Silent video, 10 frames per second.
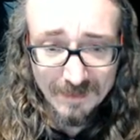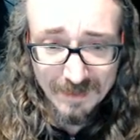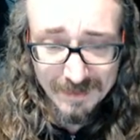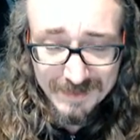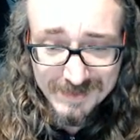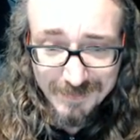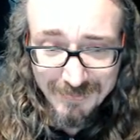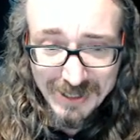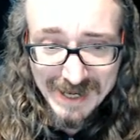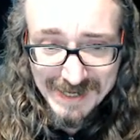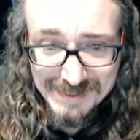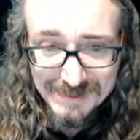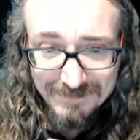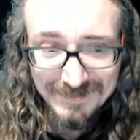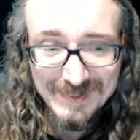uh, the
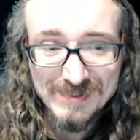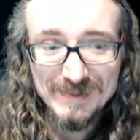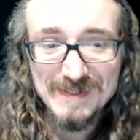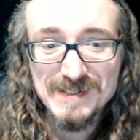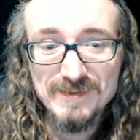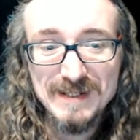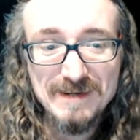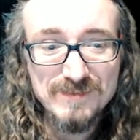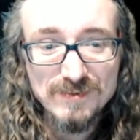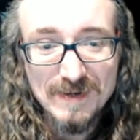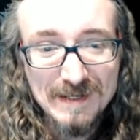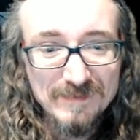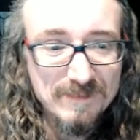supplies. so you could say, well, that was relevant.